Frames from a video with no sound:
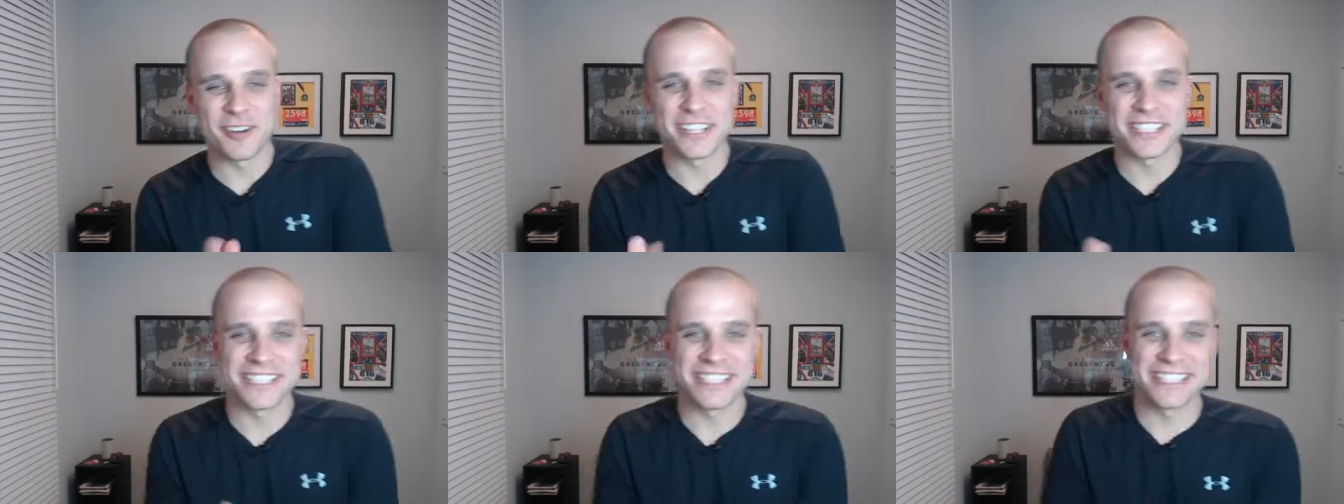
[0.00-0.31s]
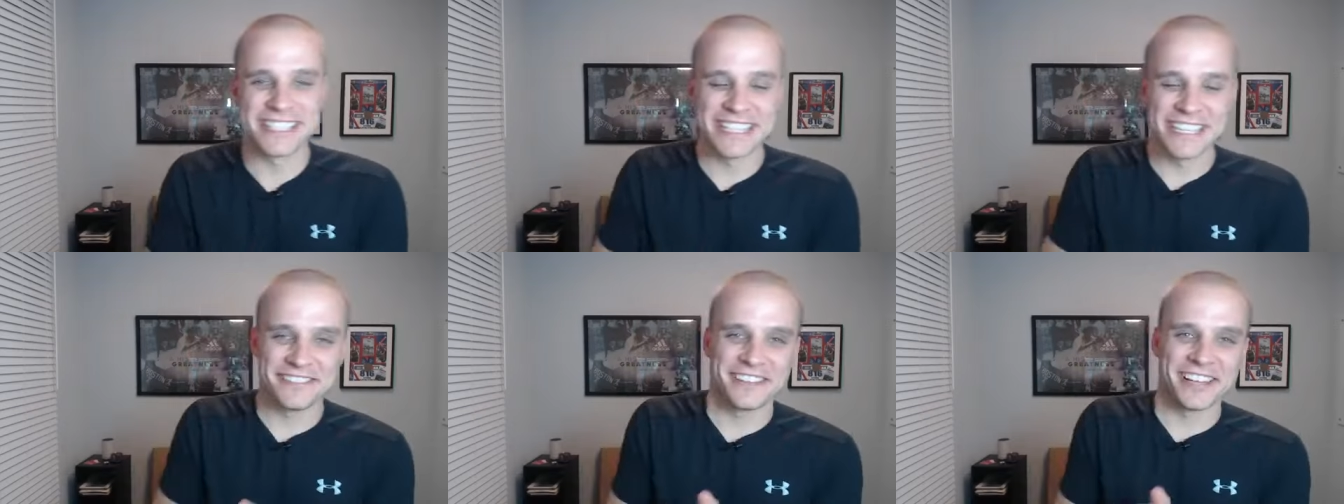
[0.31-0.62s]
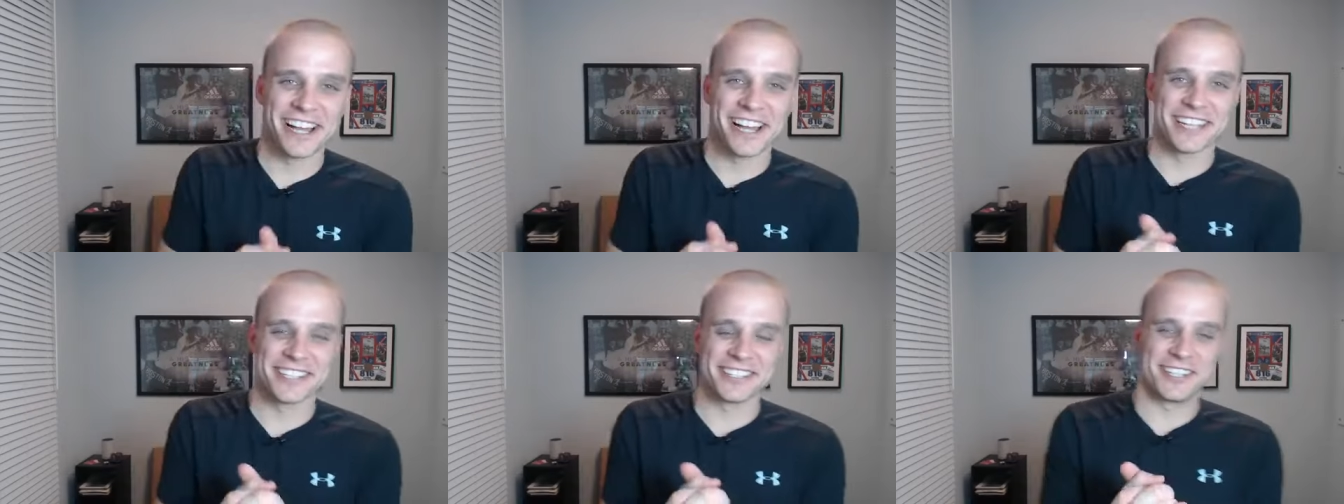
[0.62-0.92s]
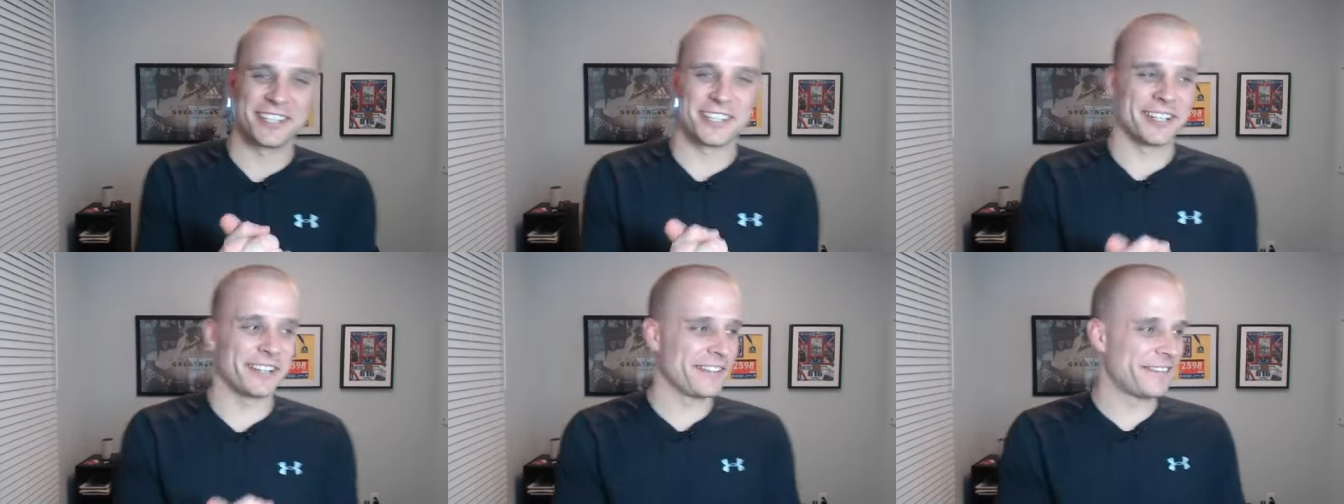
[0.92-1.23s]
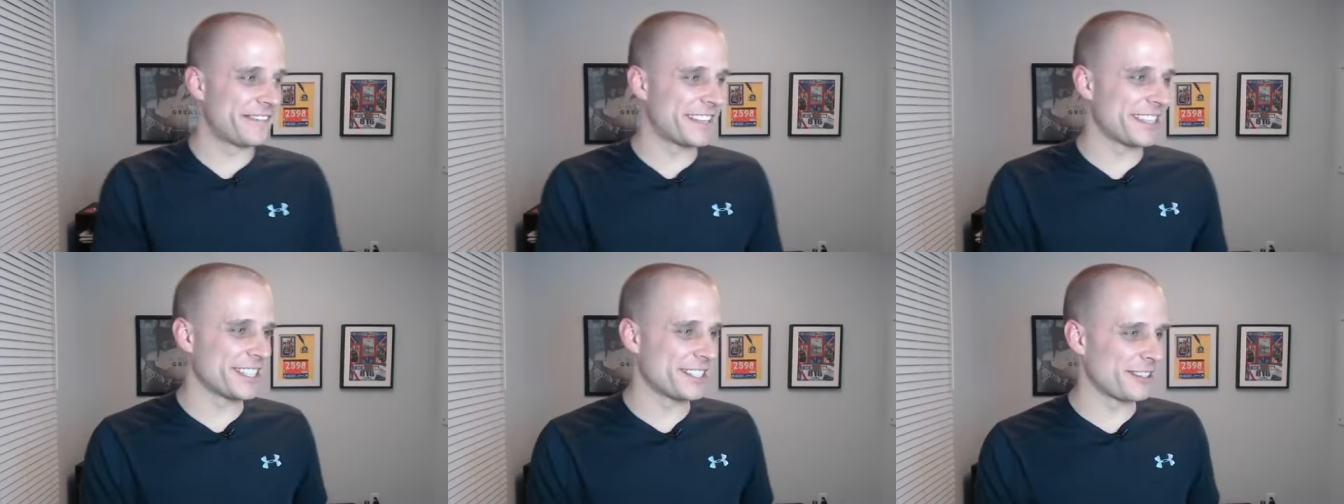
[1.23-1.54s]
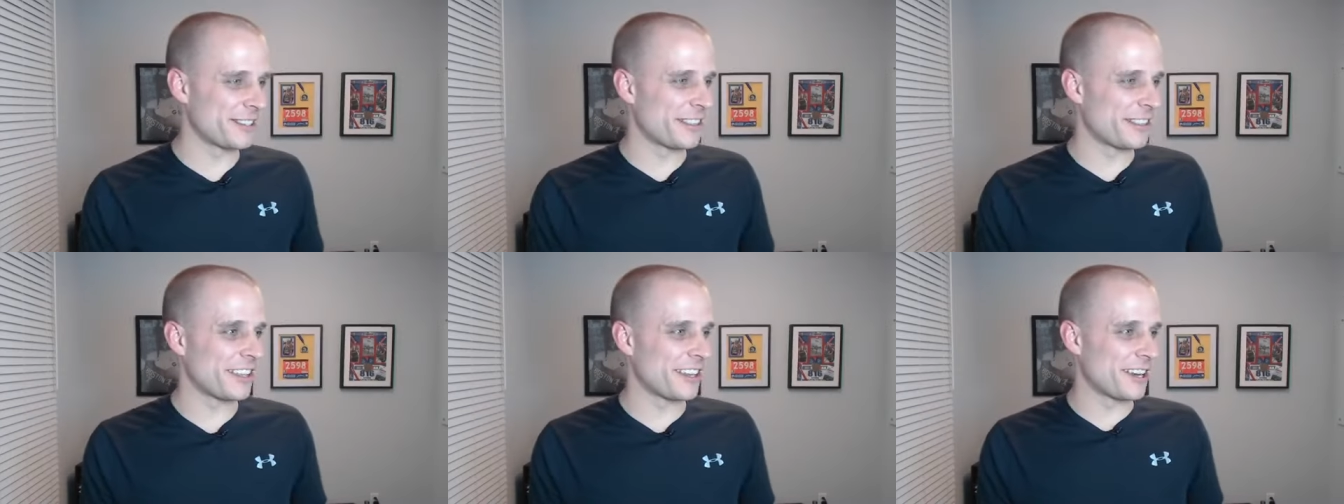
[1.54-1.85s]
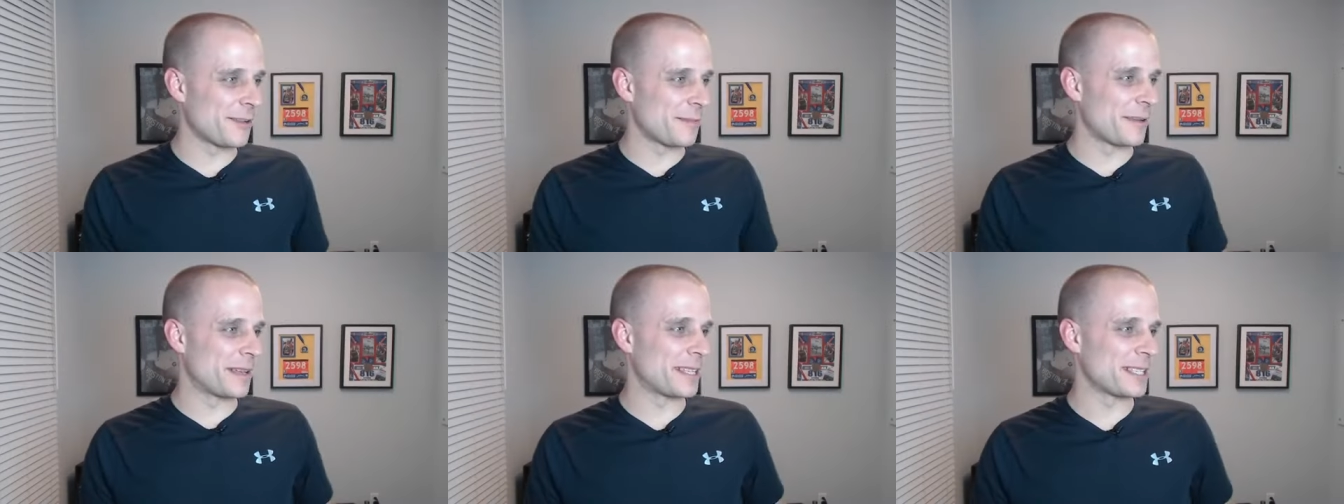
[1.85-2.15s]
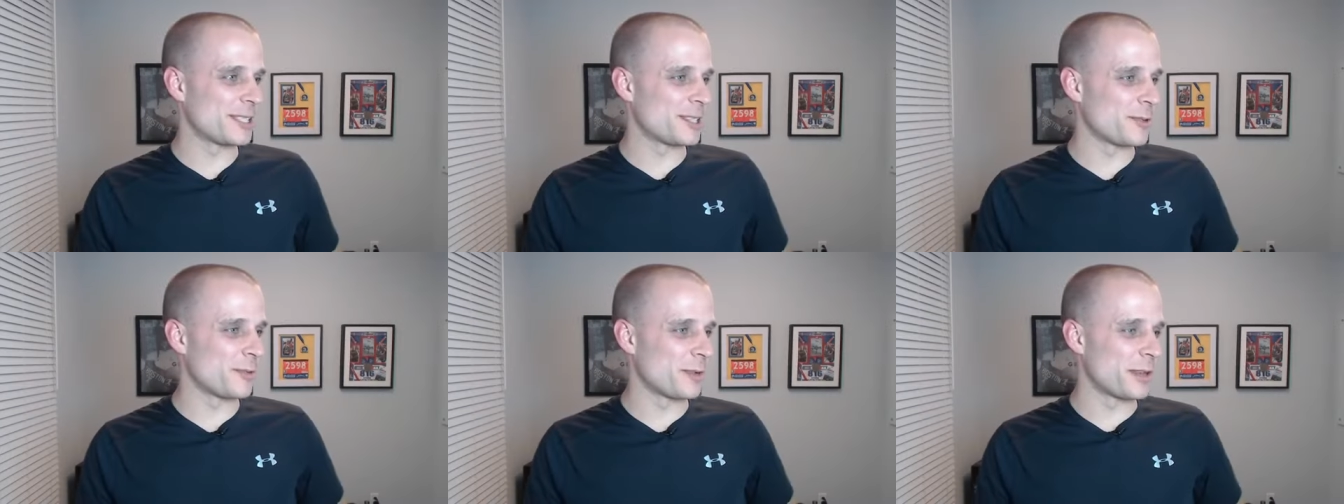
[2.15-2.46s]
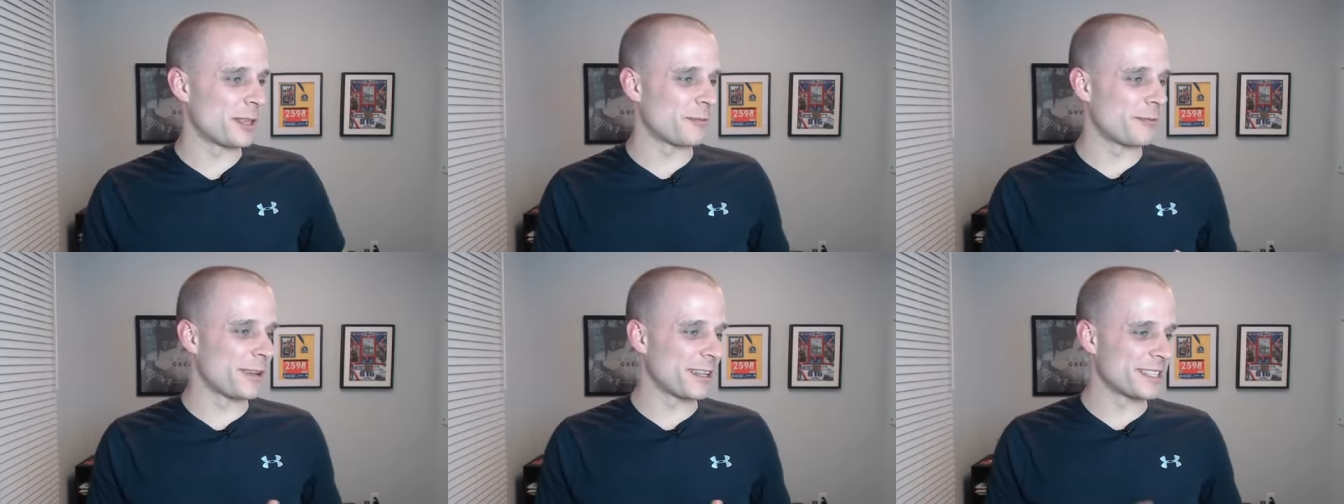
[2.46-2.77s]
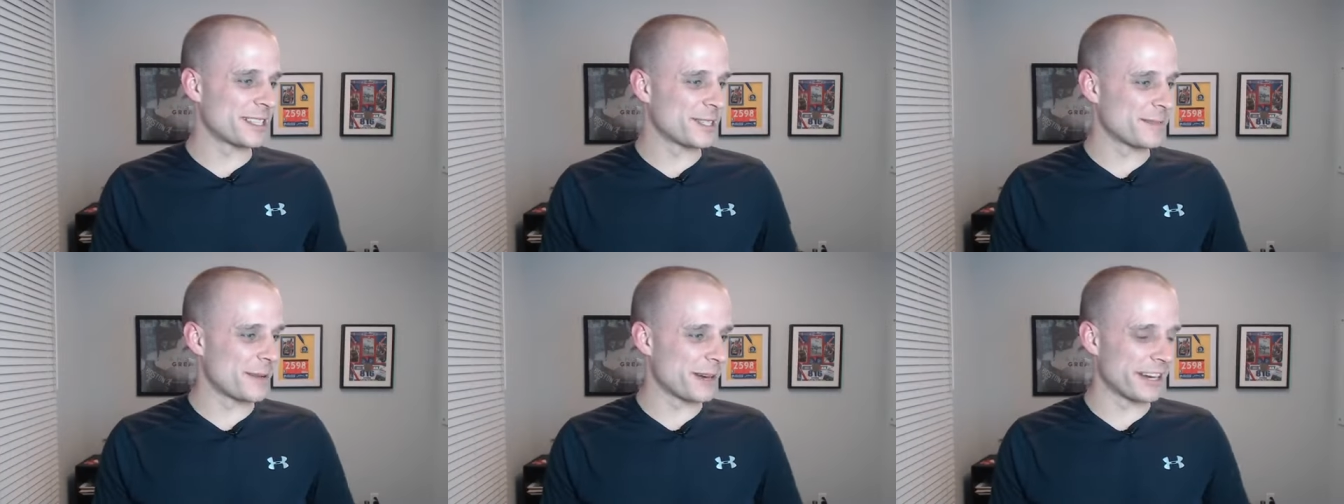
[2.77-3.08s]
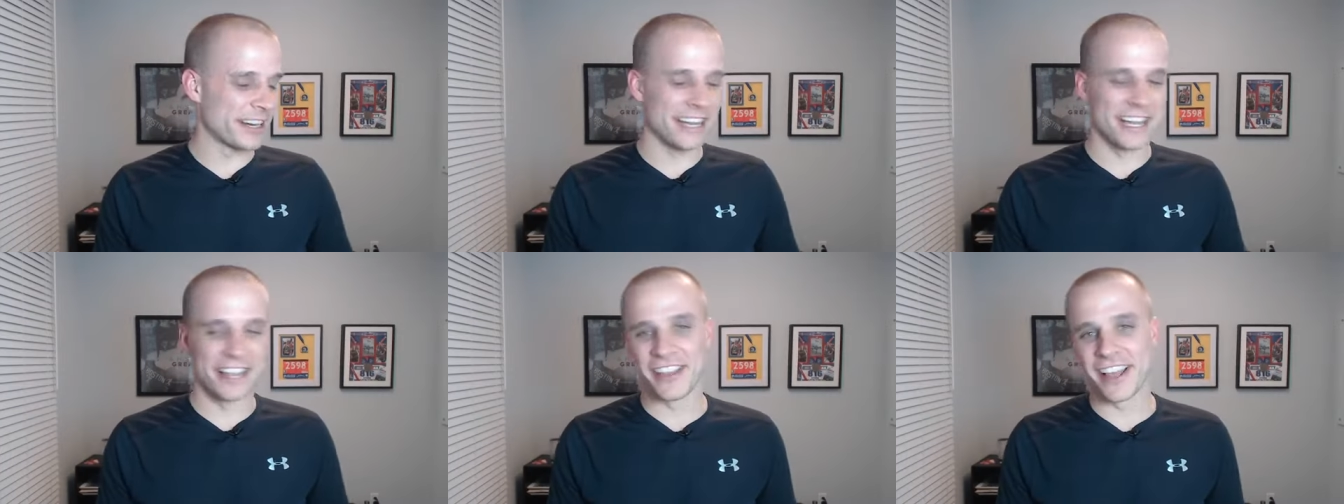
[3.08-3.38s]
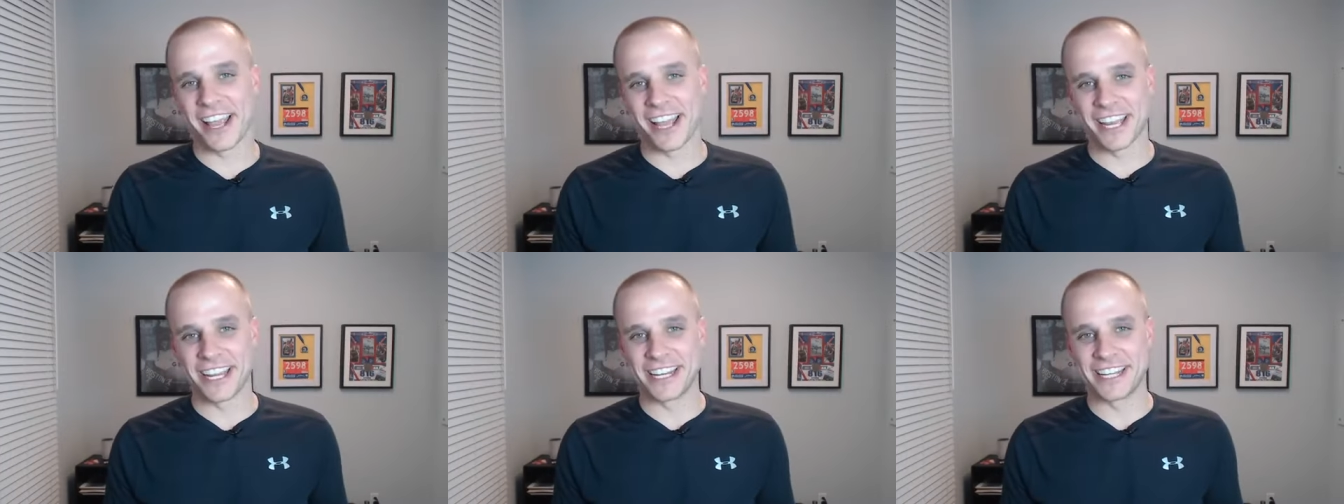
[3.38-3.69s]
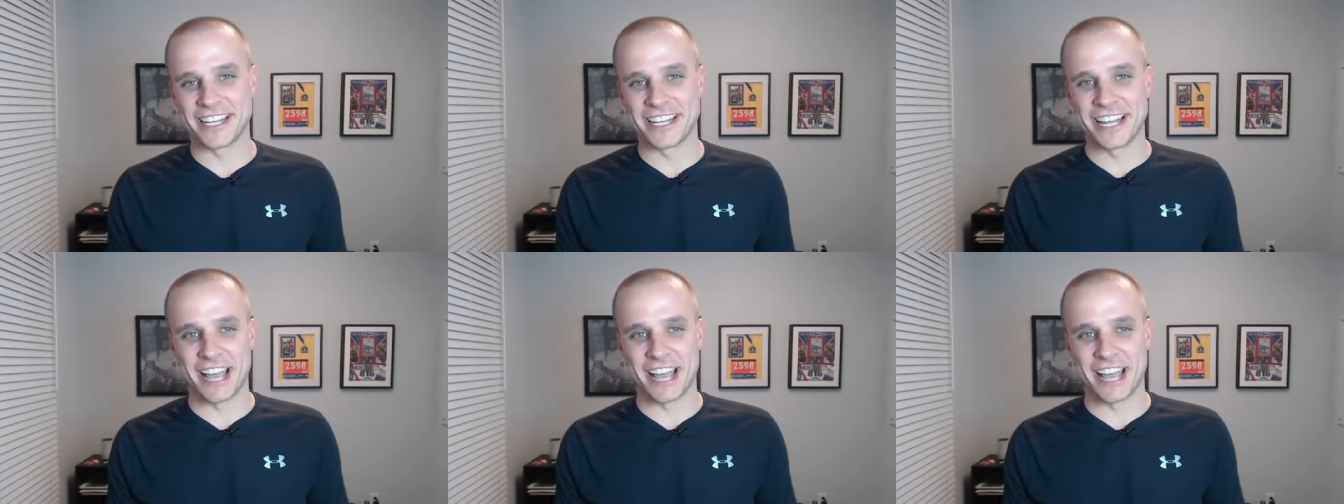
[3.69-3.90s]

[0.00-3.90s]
Steve Gonser, physical therapist with Run Smart Online.